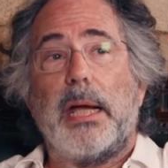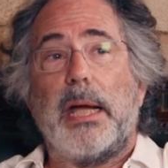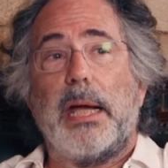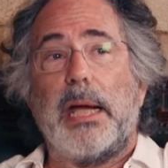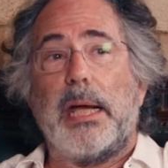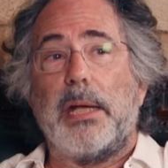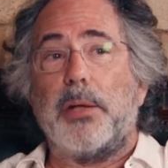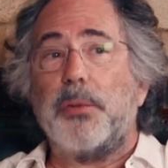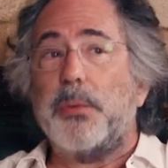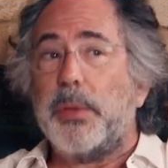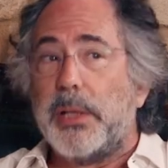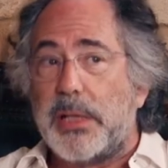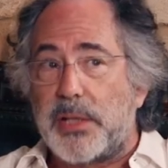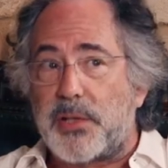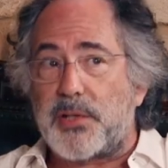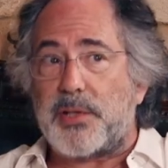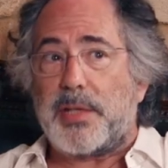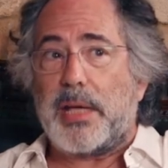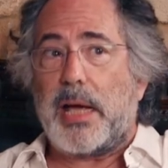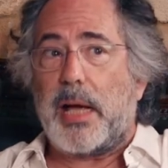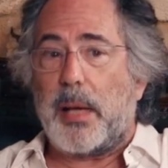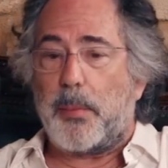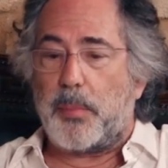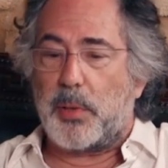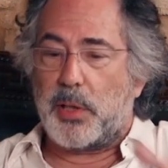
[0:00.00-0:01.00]
And we
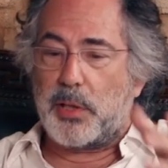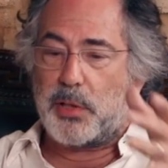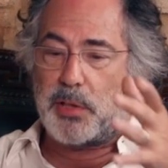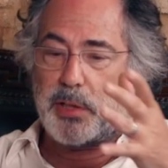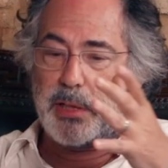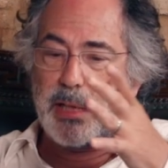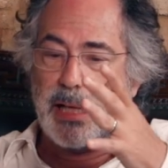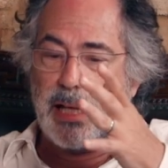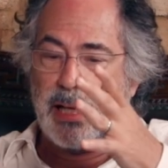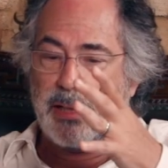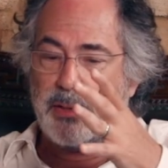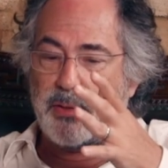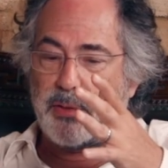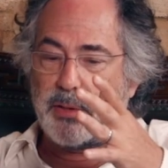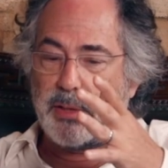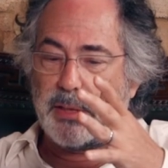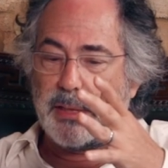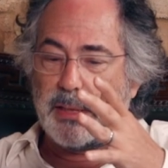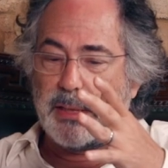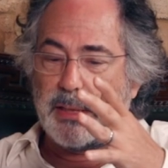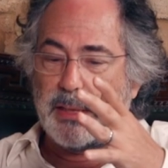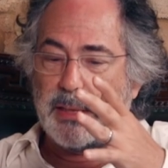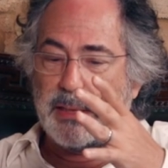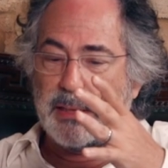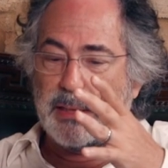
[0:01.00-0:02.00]
established that
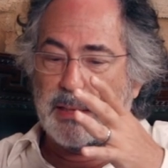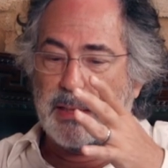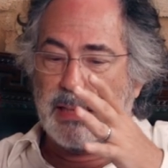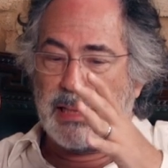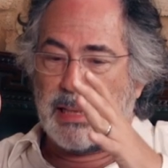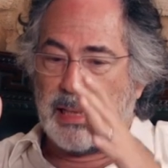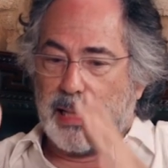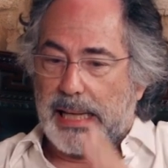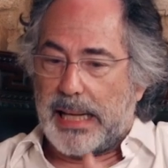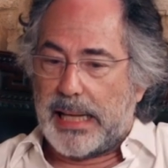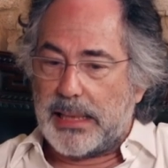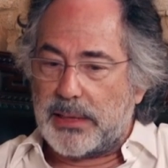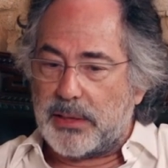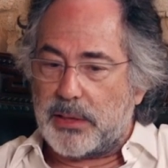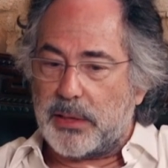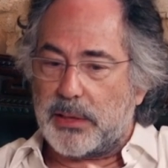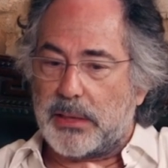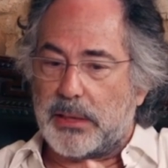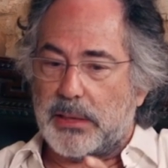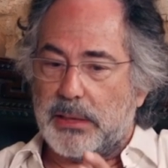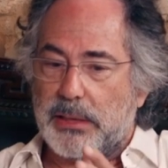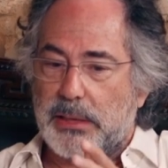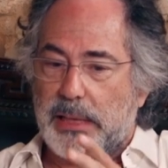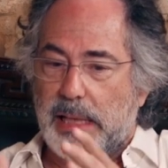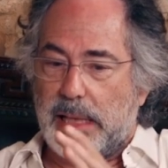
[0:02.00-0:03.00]
the
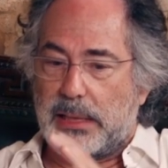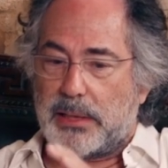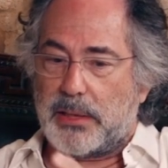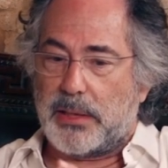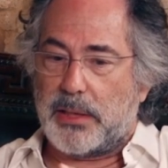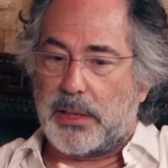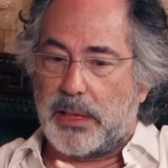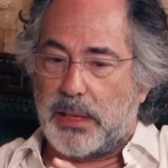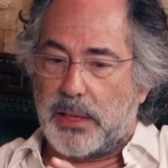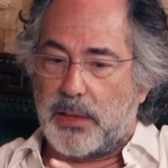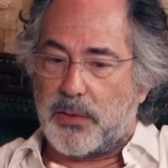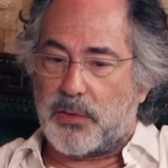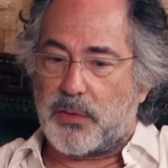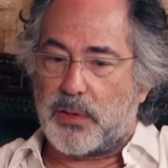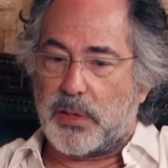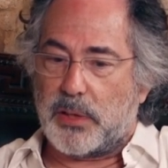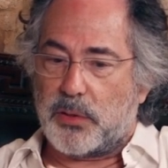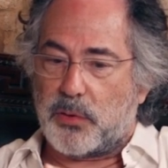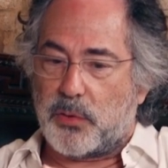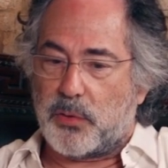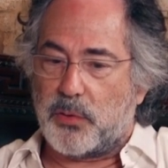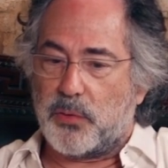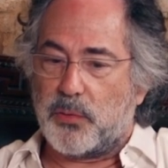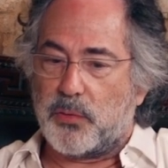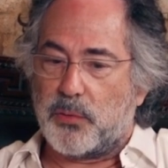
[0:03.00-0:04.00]
letter that these
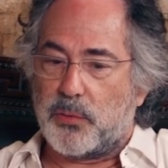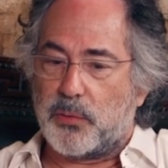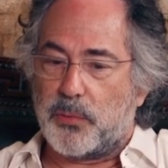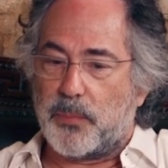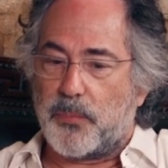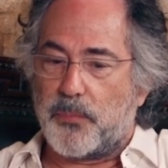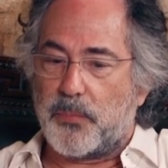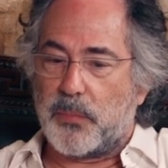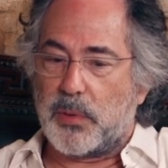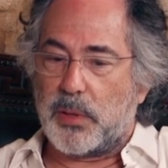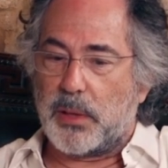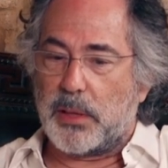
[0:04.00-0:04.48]
two